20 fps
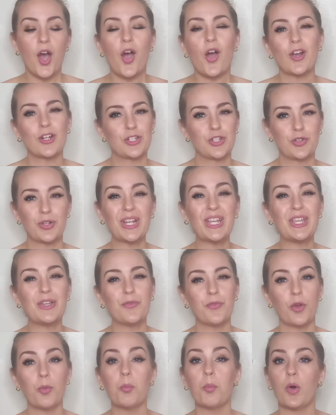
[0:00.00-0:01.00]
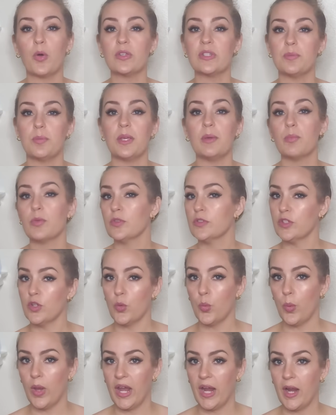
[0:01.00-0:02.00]
are tricky for most people to
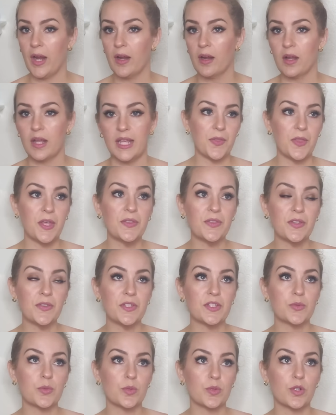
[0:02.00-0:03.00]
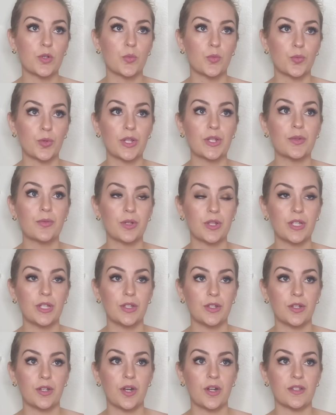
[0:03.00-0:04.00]
wear. I think that this would look really, really
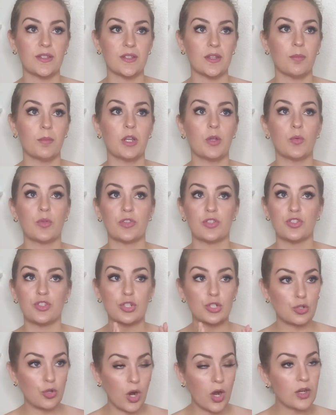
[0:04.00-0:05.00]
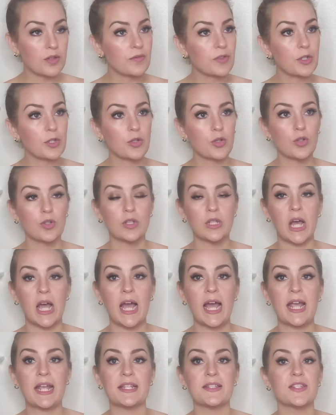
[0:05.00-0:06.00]
good on somebody with strong vertical
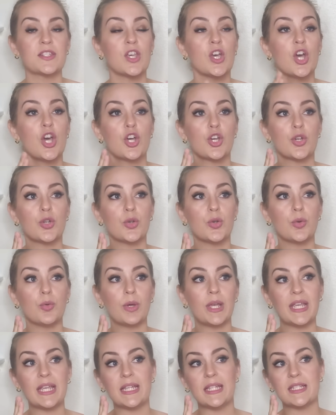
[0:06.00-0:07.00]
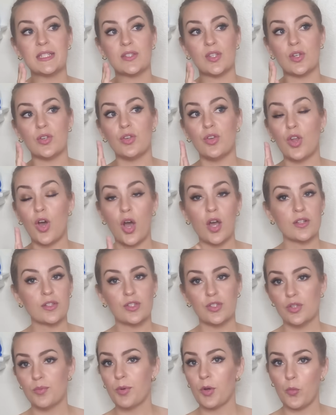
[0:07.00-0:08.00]
lines who is not
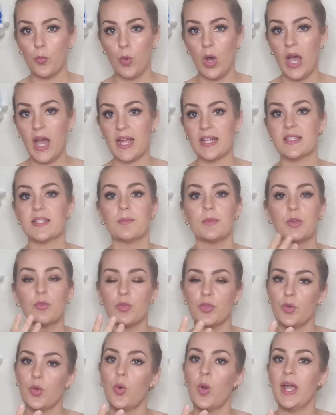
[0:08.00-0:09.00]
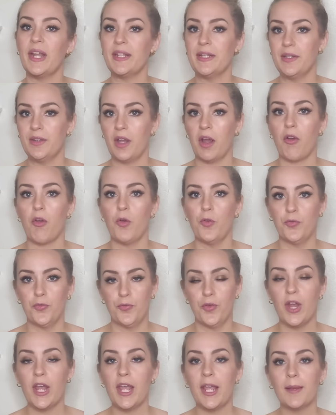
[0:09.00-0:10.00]
super wide, somebody with a quite narrow
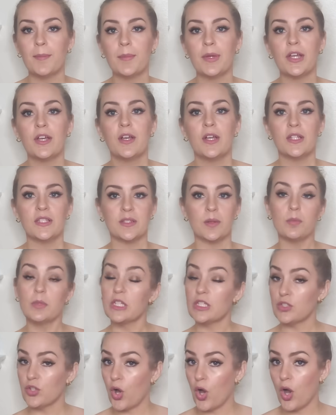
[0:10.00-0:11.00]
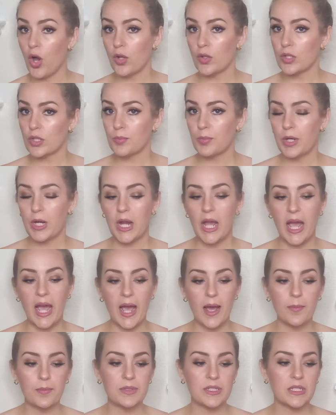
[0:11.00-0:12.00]
frame, somebody taller
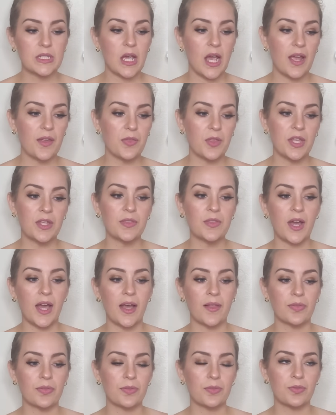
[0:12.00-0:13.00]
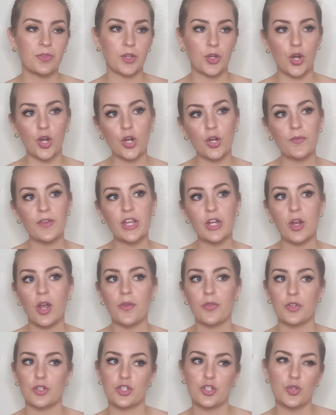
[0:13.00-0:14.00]
perhaps. I think that the
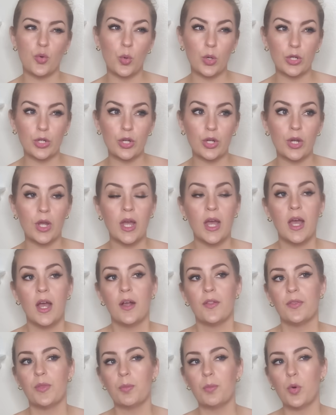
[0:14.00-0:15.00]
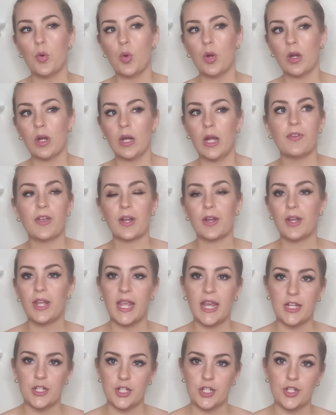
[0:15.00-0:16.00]
curvier, the shorter, the more
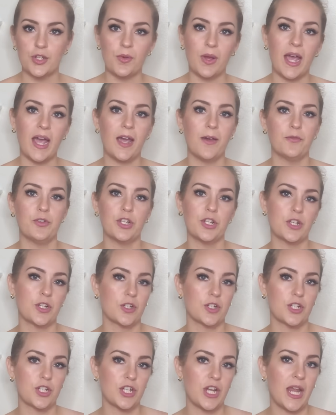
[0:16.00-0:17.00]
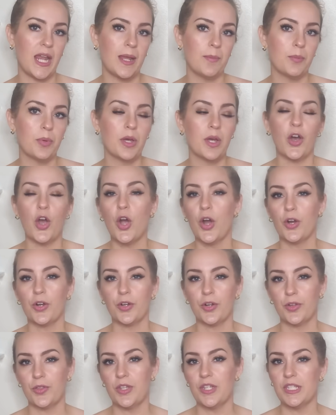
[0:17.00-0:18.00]
variation you have to your shape, the
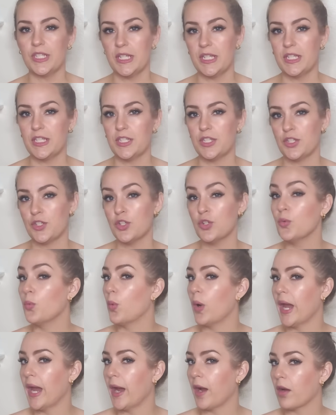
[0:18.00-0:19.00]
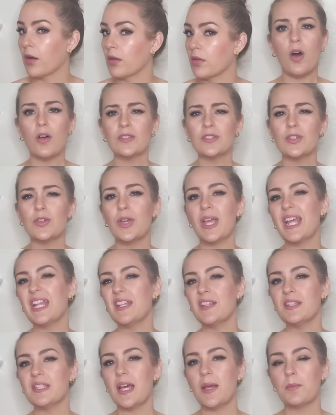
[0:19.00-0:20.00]
harder this is to wear. Also,
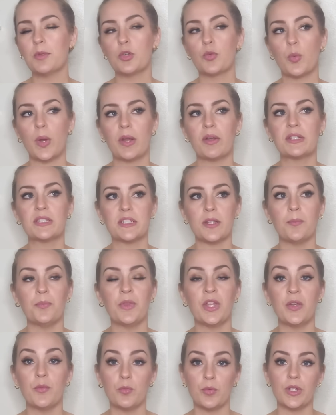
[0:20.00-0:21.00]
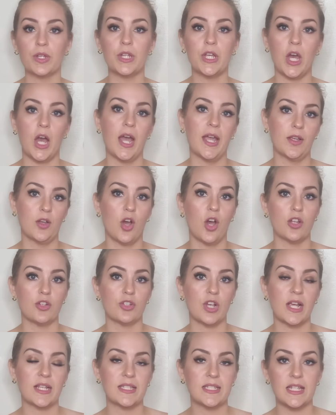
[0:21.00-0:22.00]
anytime you're wearing something really high
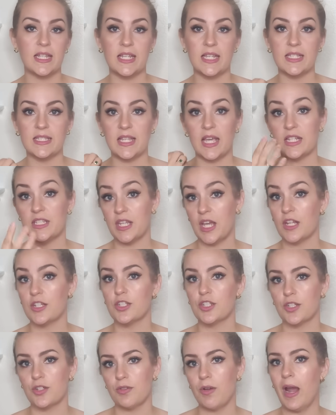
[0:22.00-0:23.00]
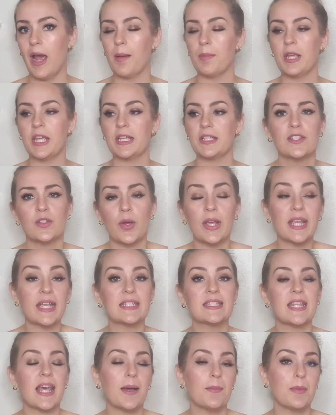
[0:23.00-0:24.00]
contrast, it is attention grabbing. So I
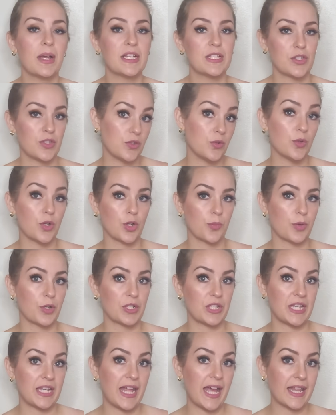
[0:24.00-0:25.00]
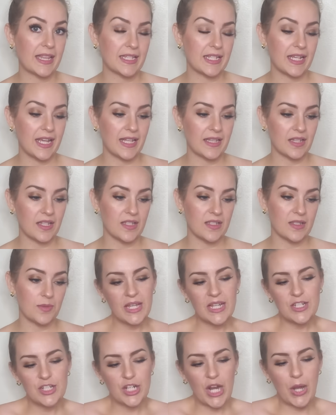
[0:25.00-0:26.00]
guess that might suit her personality at least.
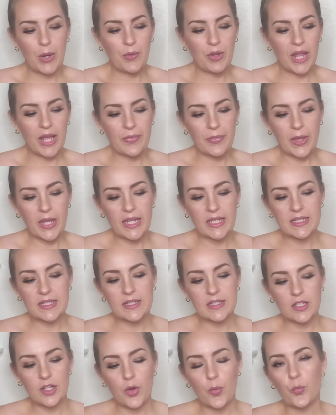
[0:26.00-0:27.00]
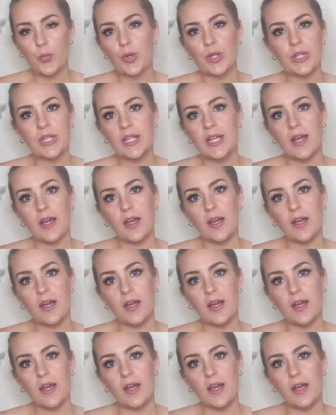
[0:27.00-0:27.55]
In general, I think it's really